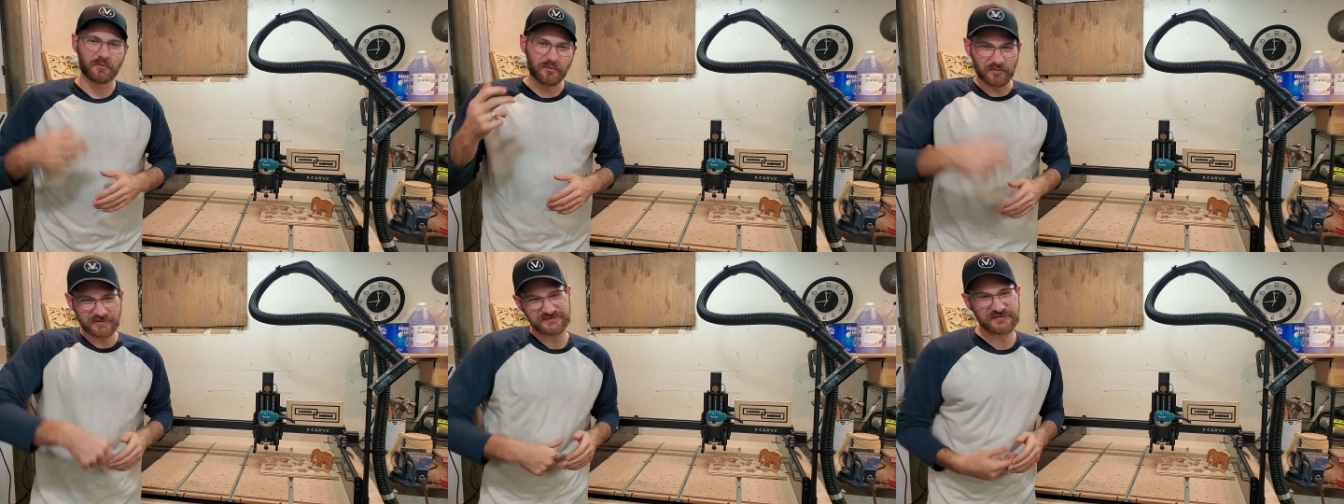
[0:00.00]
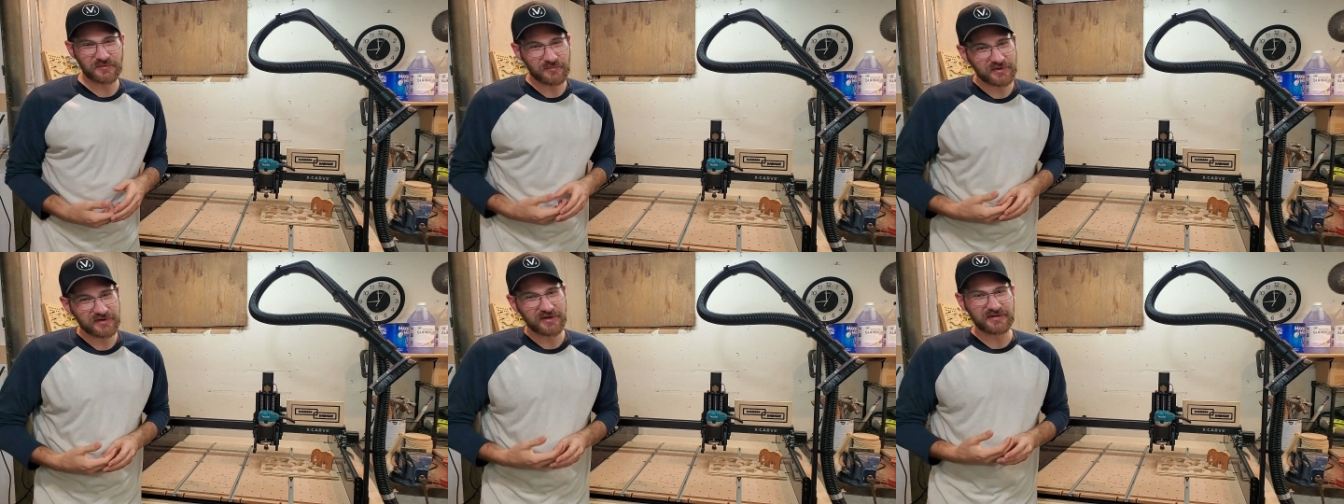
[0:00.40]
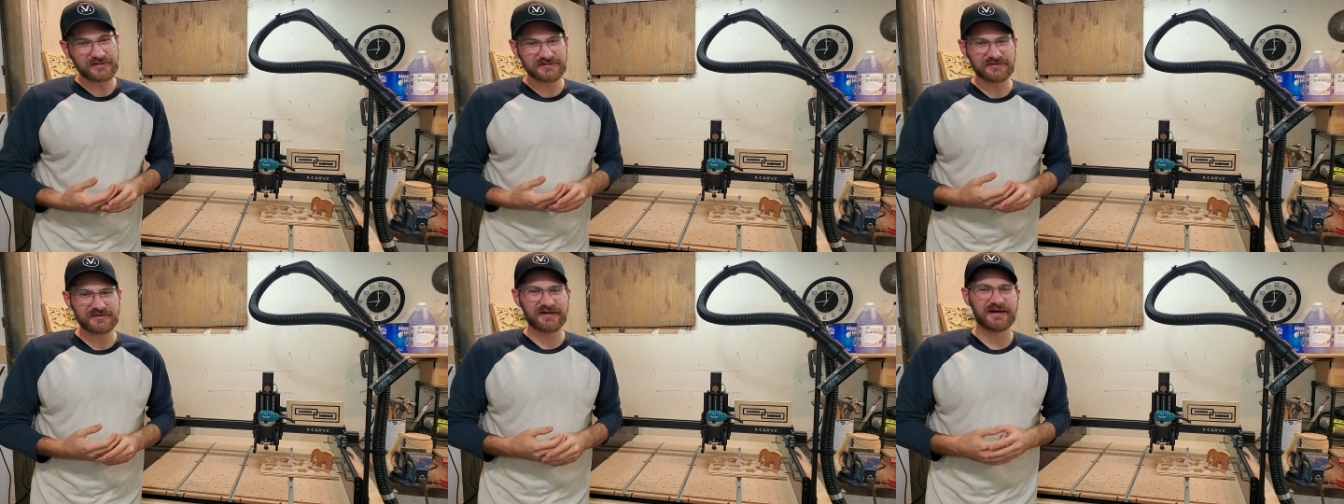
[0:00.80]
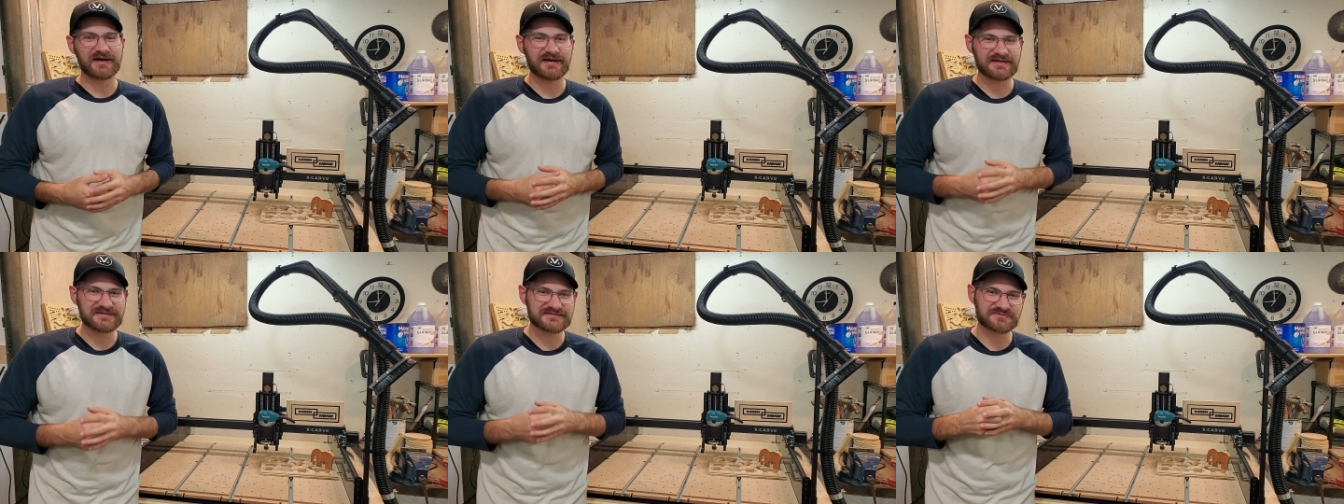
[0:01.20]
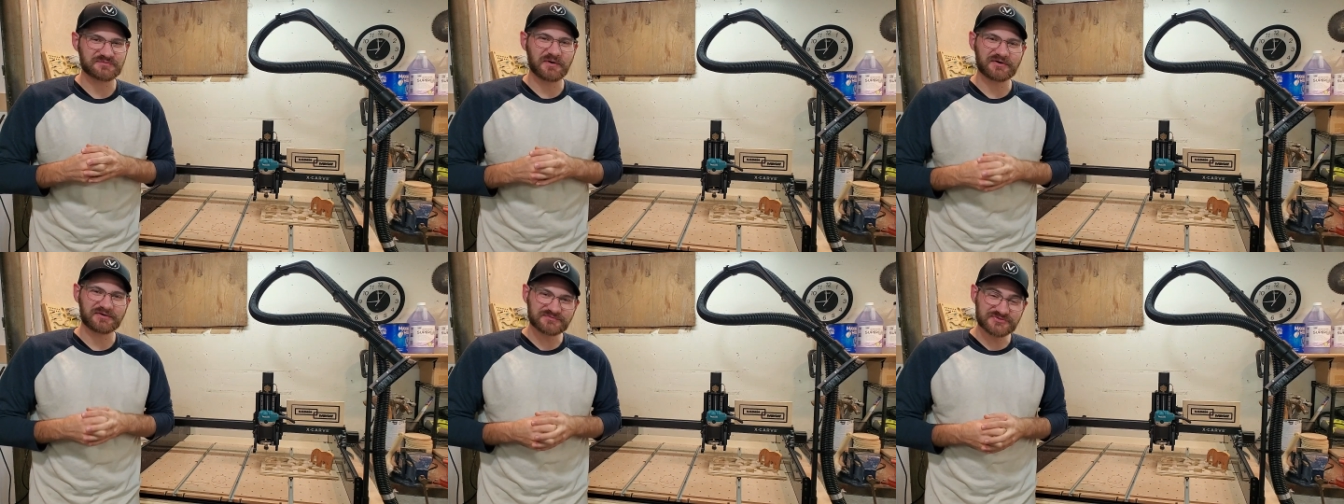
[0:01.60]
Well, what's going on, you guys?
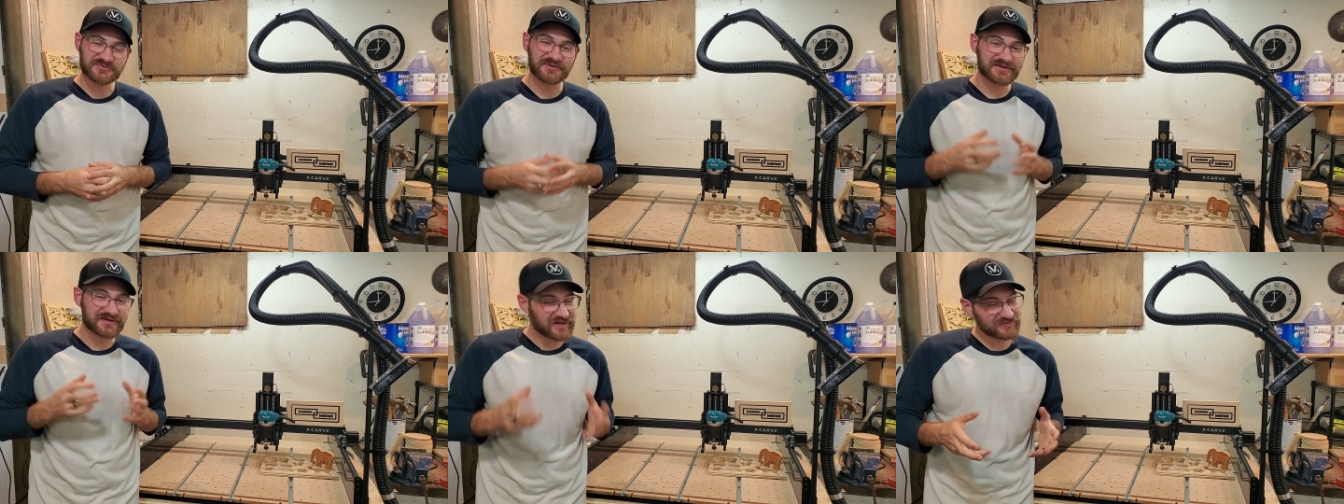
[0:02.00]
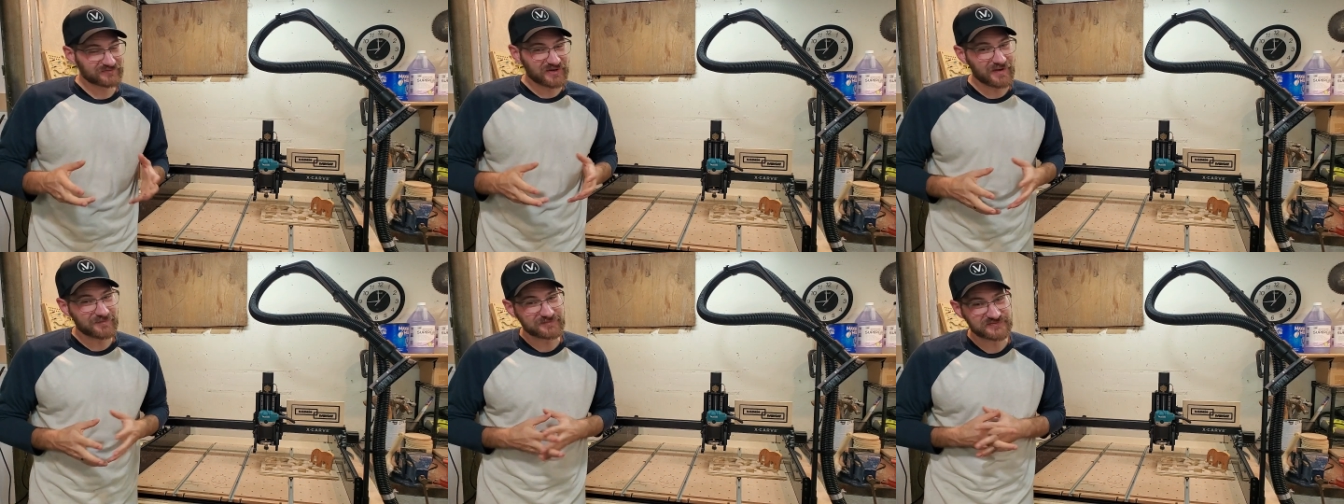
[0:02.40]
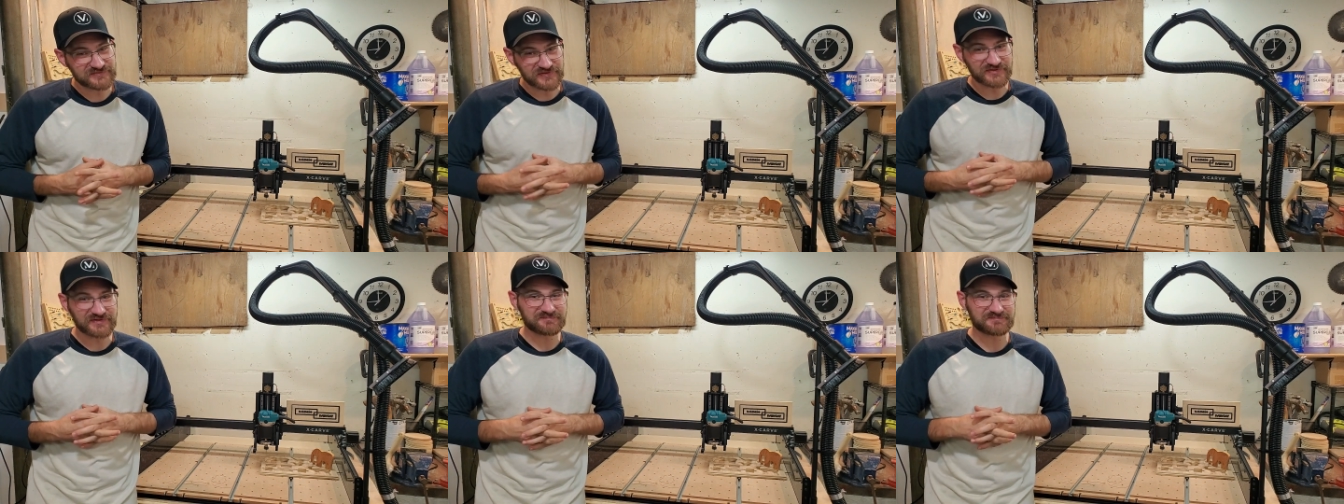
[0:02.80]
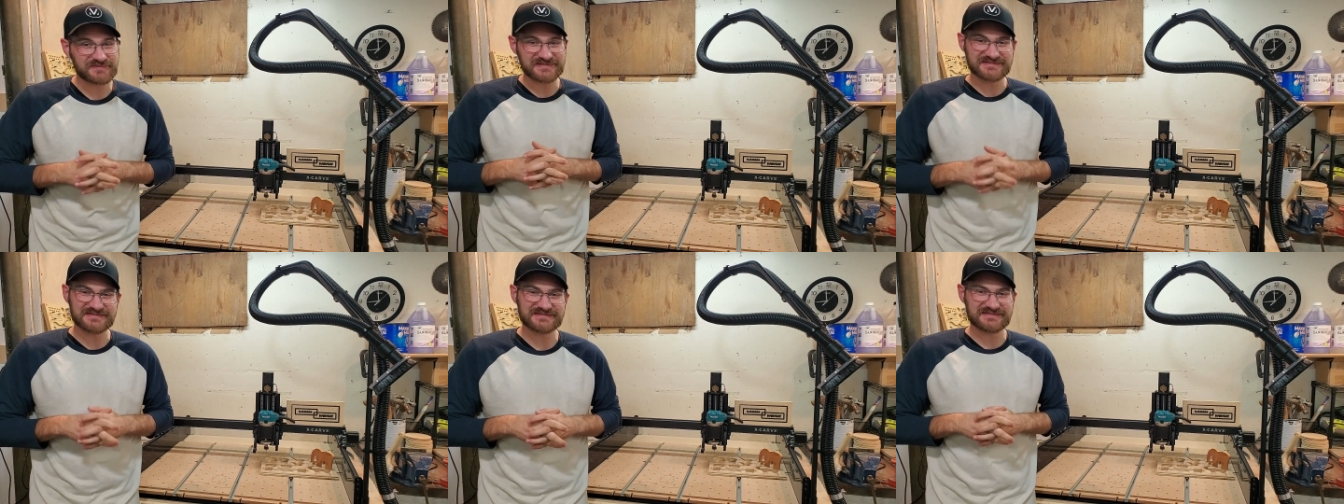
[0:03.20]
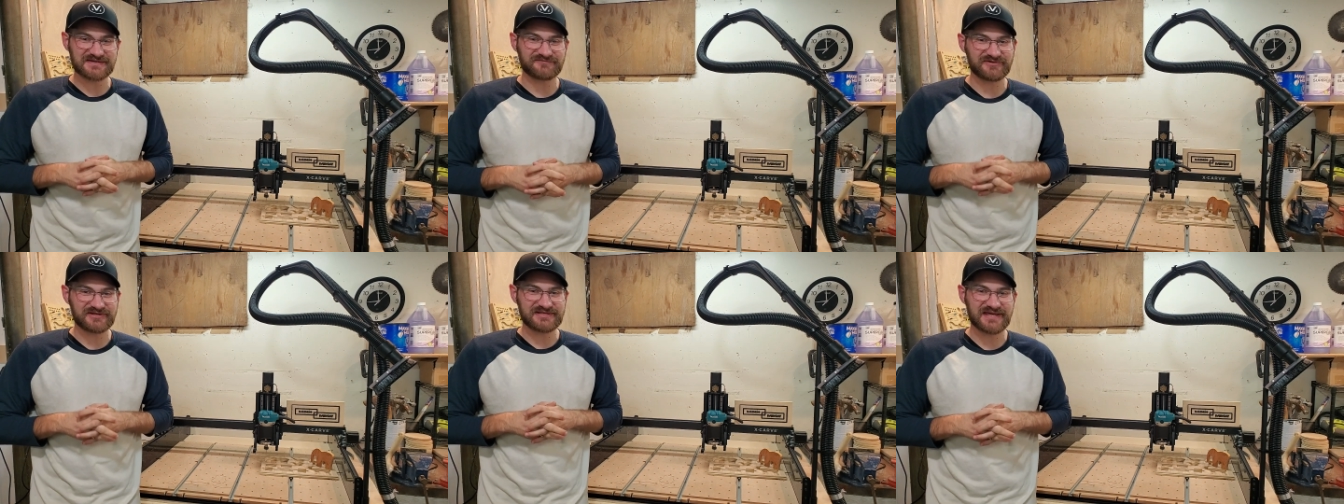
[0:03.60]
Welcome to another episode of Business
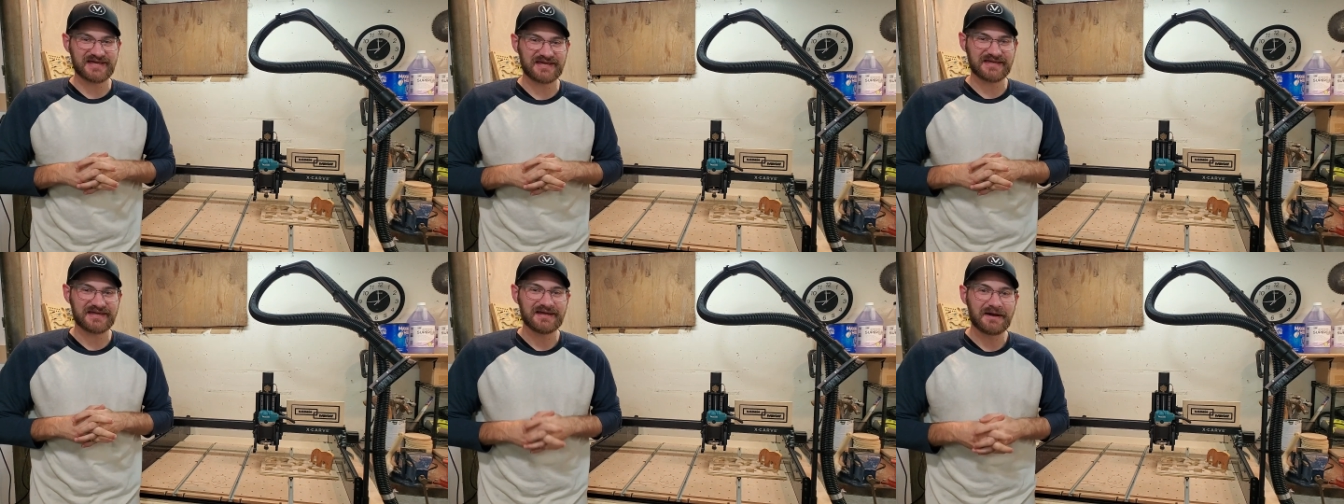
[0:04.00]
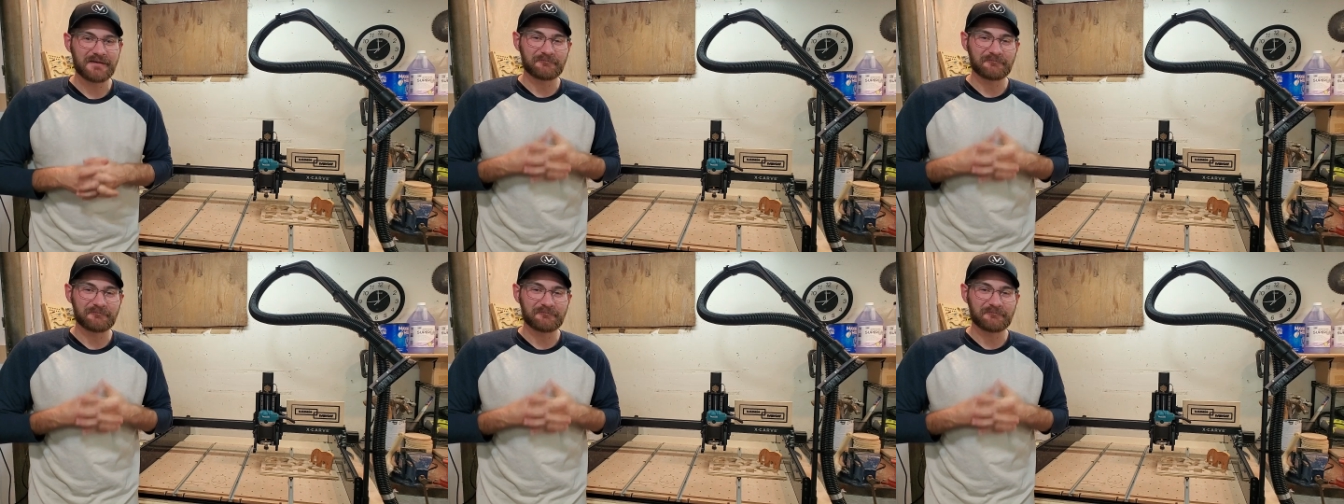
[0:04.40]
Everyday.